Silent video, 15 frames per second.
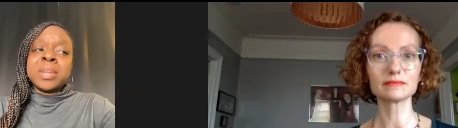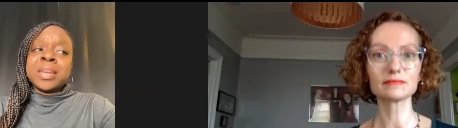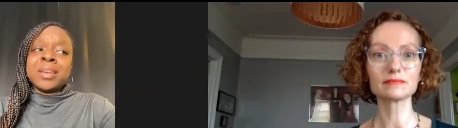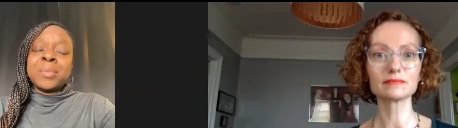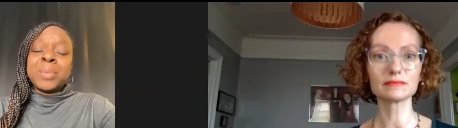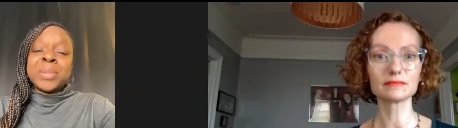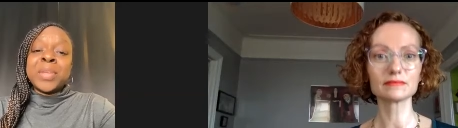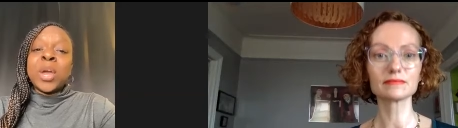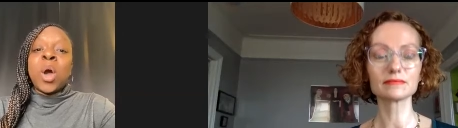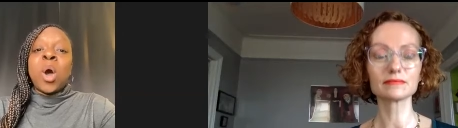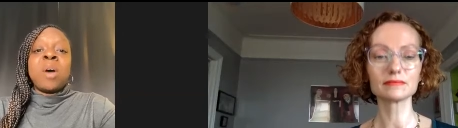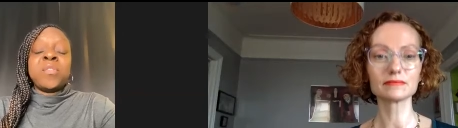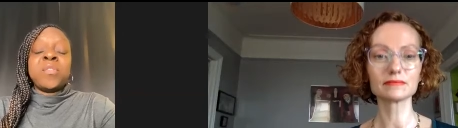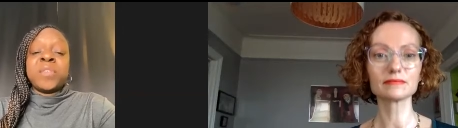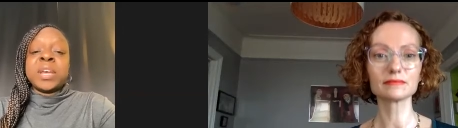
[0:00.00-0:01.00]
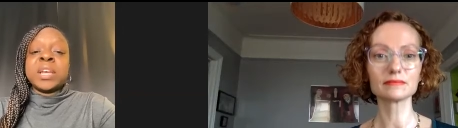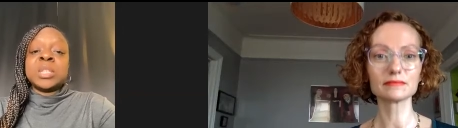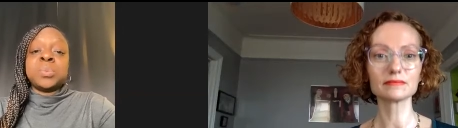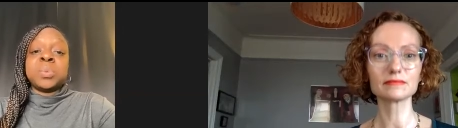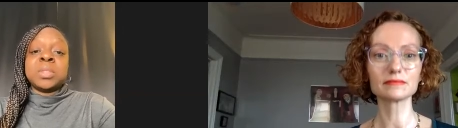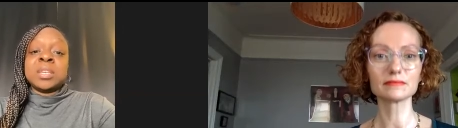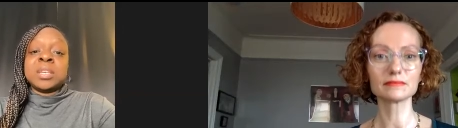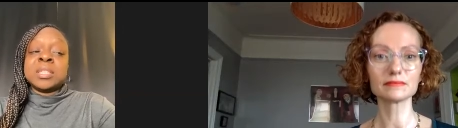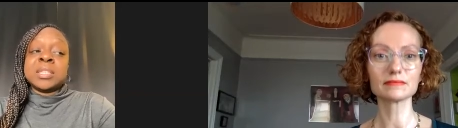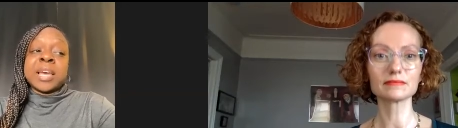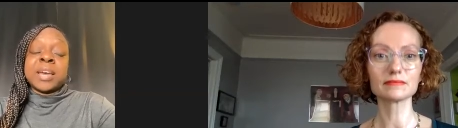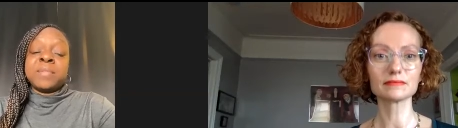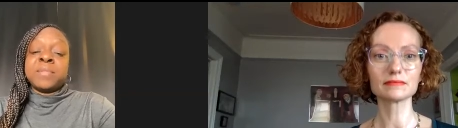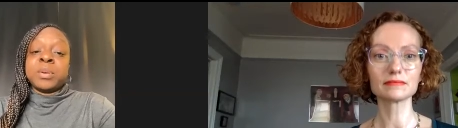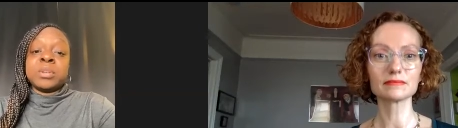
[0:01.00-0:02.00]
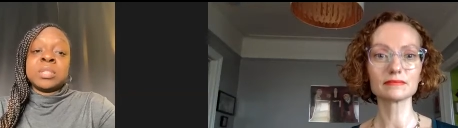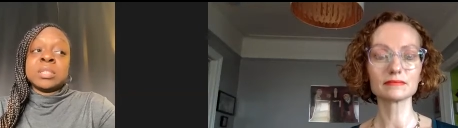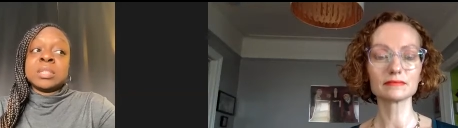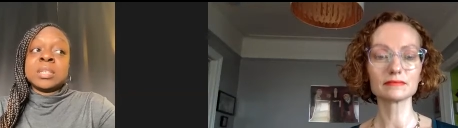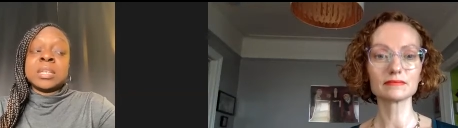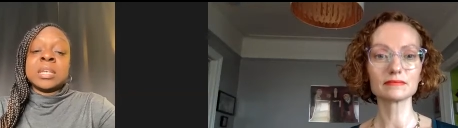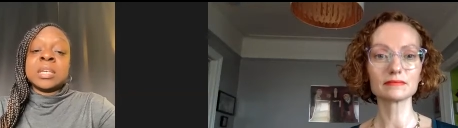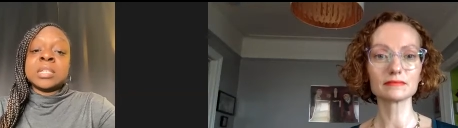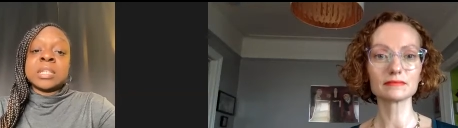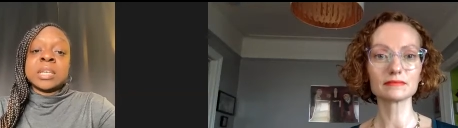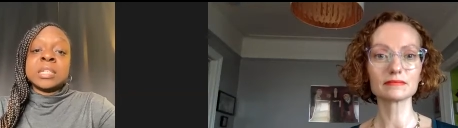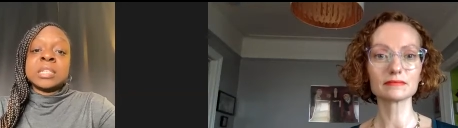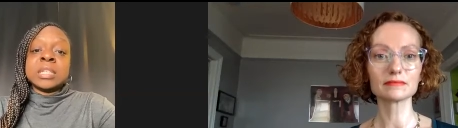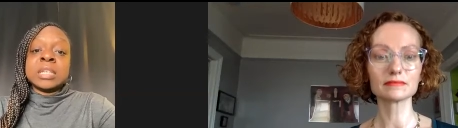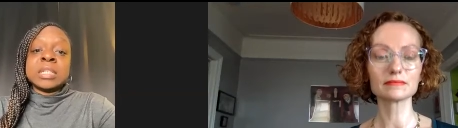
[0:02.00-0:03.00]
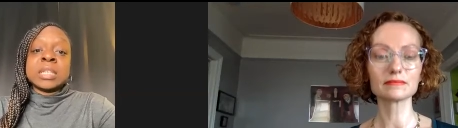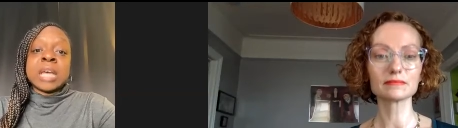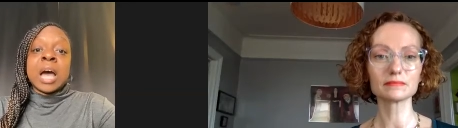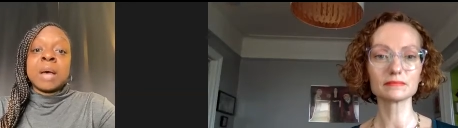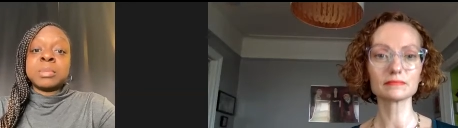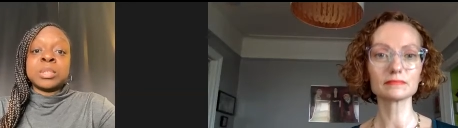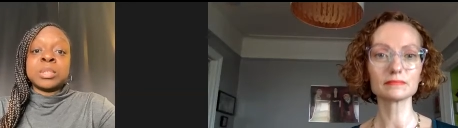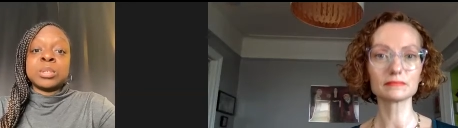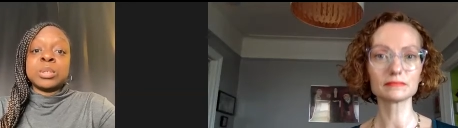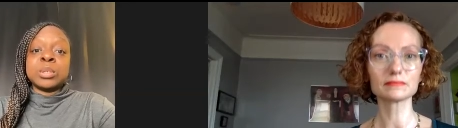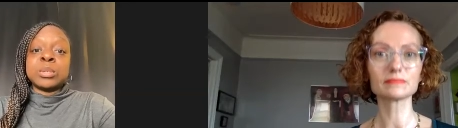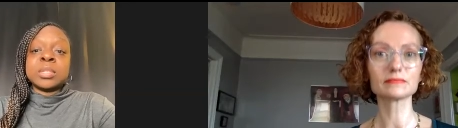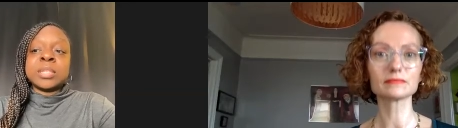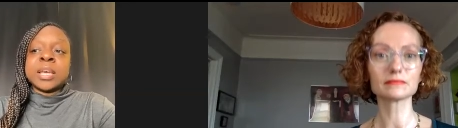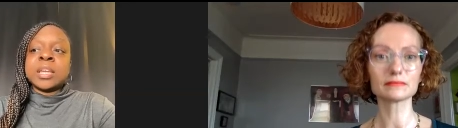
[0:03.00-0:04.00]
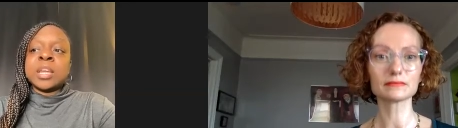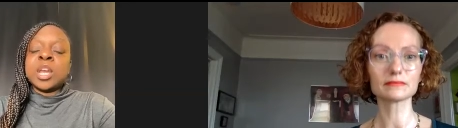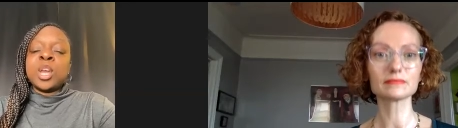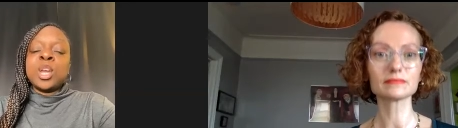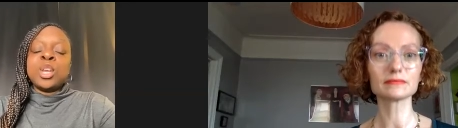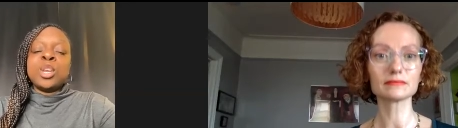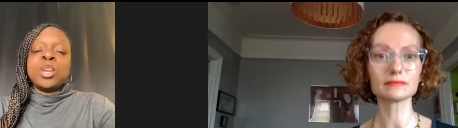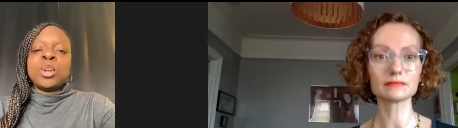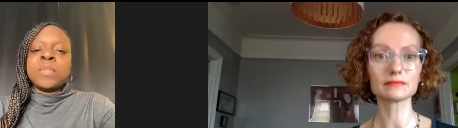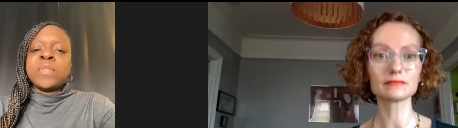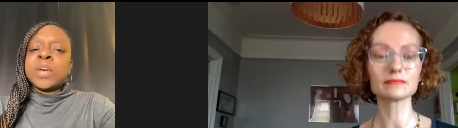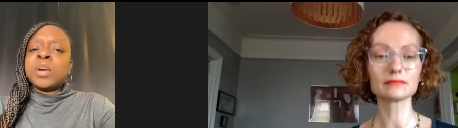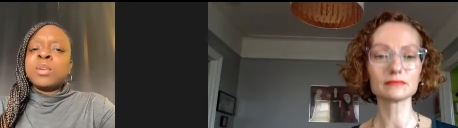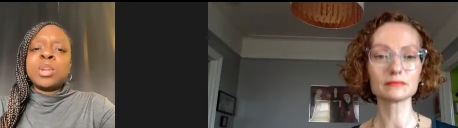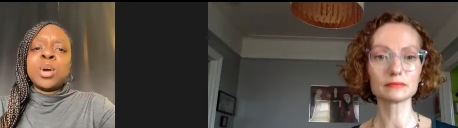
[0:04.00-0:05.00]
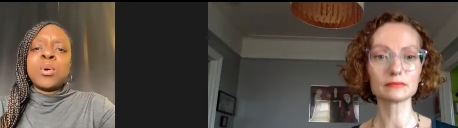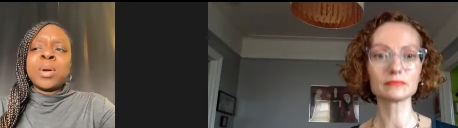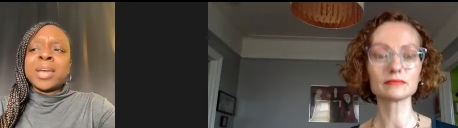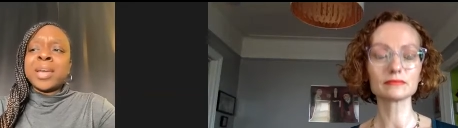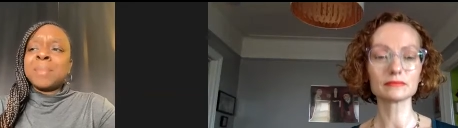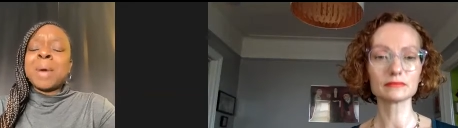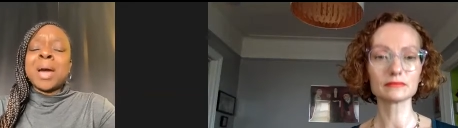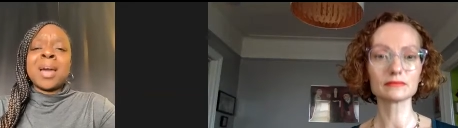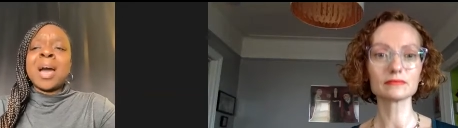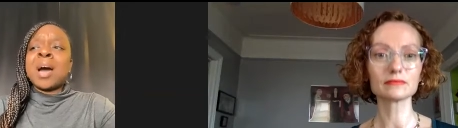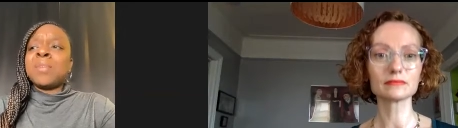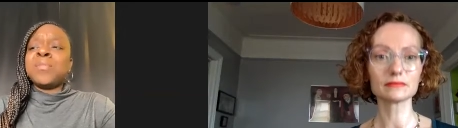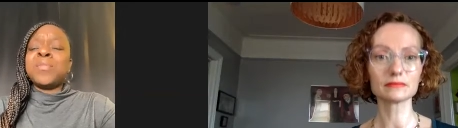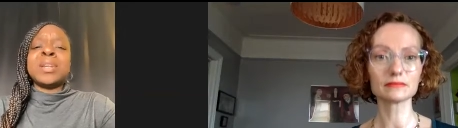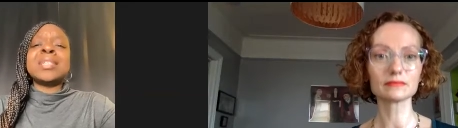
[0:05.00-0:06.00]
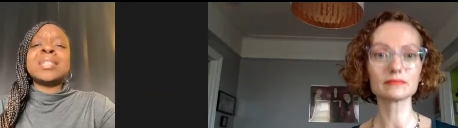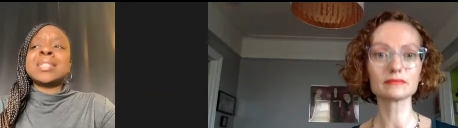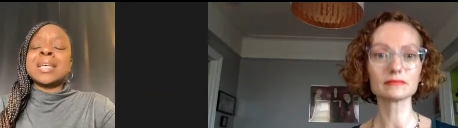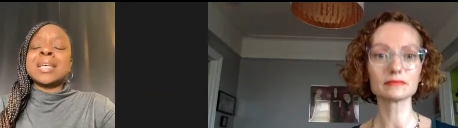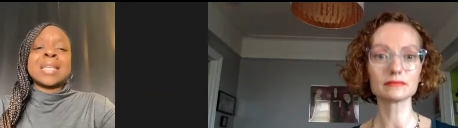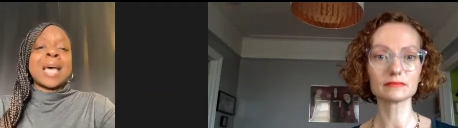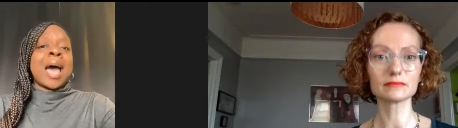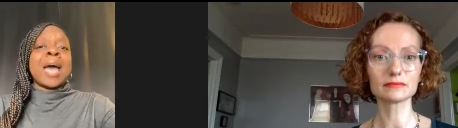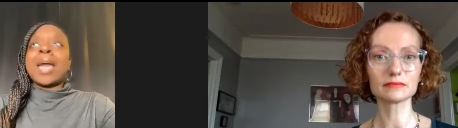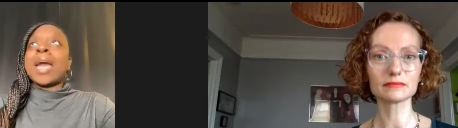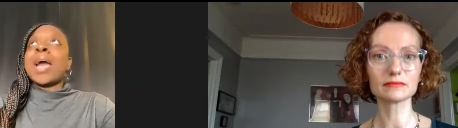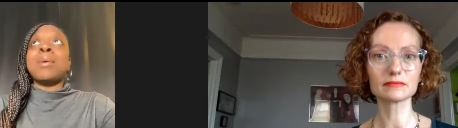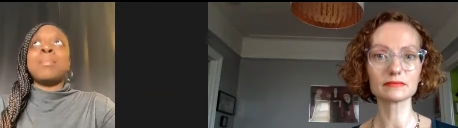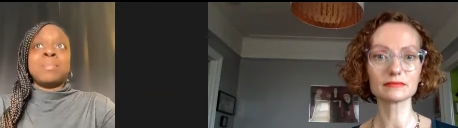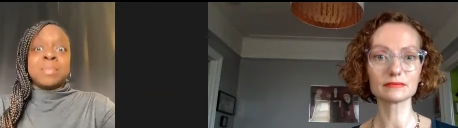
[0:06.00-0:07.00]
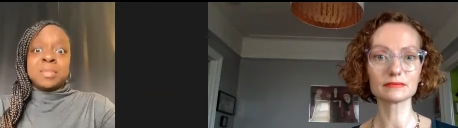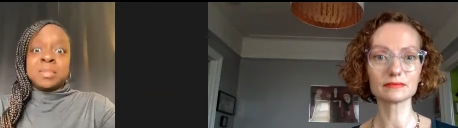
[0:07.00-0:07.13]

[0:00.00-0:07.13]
Speaker 1: they when they are faced with these adversities and these obstacles then you know they'll know okay my confidence says i am